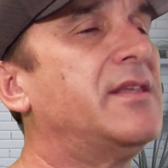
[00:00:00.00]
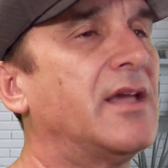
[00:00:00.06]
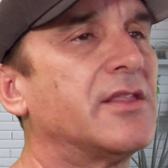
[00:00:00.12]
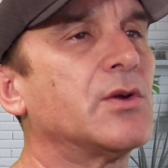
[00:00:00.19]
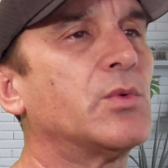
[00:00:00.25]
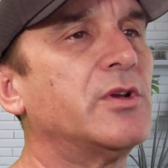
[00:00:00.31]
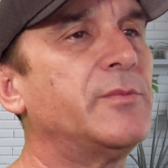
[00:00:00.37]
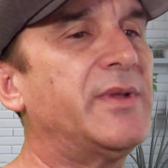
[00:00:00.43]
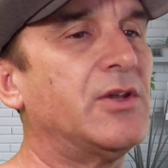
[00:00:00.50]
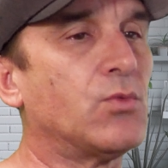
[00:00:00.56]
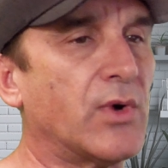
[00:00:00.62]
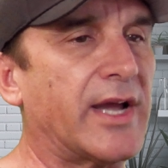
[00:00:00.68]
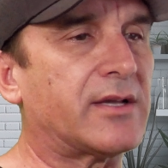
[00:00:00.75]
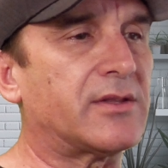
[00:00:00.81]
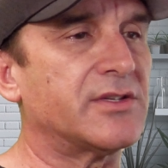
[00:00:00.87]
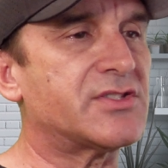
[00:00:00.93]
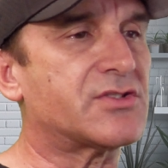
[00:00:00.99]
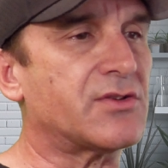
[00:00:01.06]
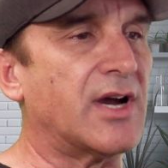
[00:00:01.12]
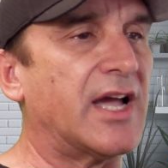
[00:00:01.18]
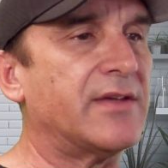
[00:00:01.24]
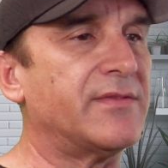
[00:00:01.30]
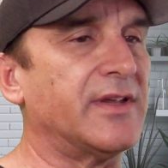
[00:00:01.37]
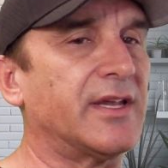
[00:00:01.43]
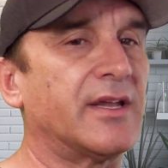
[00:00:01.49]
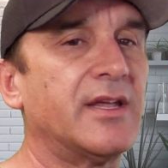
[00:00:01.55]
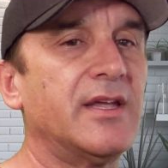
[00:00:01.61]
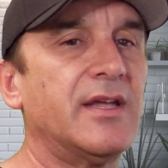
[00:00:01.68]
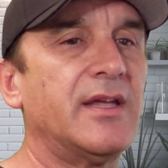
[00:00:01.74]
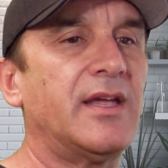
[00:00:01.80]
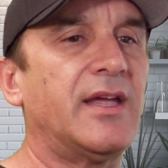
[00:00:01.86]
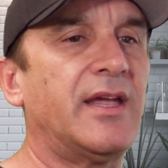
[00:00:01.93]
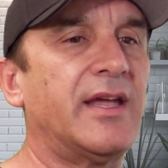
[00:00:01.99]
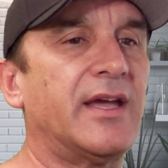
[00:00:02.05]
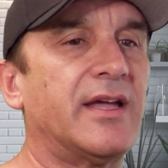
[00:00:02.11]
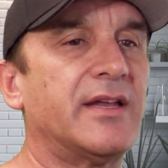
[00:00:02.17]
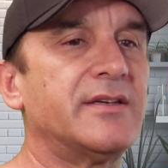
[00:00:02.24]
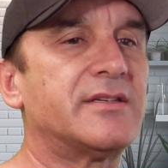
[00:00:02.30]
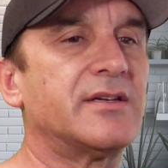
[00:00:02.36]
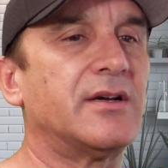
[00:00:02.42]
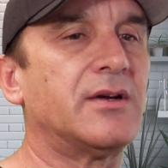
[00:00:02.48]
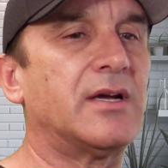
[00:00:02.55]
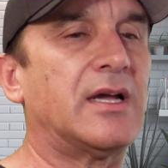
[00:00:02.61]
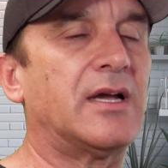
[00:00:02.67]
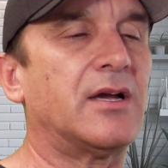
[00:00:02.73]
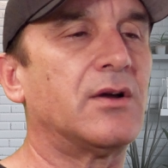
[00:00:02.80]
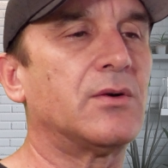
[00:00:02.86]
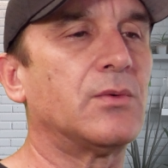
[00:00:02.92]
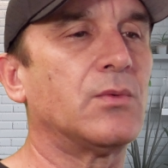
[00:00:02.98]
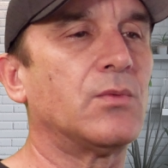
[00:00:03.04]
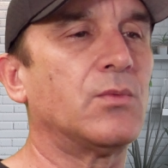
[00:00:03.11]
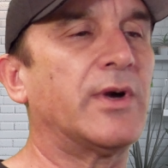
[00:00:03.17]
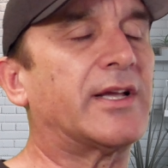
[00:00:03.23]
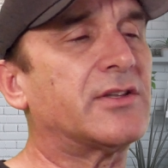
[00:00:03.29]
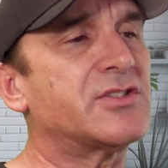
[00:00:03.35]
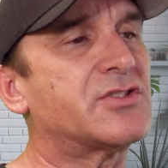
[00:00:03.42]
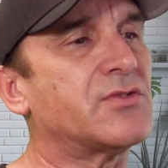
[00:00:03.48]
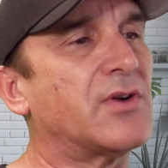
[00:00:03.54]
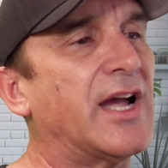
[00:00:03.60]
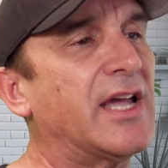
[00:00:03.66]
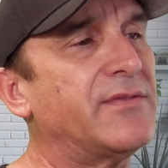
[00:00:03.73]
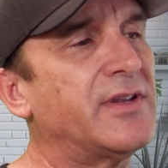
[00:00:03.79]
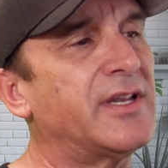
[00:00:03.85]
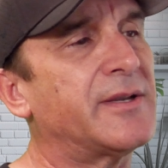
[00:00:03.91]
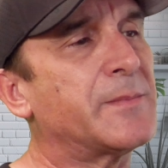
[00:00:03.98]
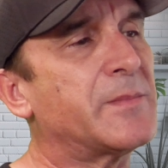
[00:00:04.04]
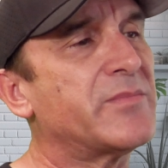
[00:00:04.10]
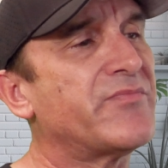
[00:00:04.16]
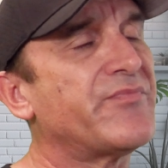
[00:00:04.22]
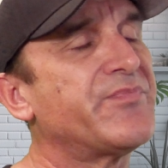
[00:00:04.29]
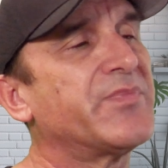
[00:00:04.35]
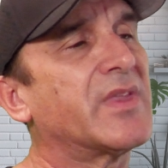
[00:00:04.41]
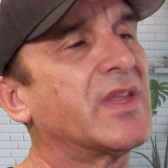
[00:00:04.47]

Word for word: The other would be reckless driving. And uh, reckless driving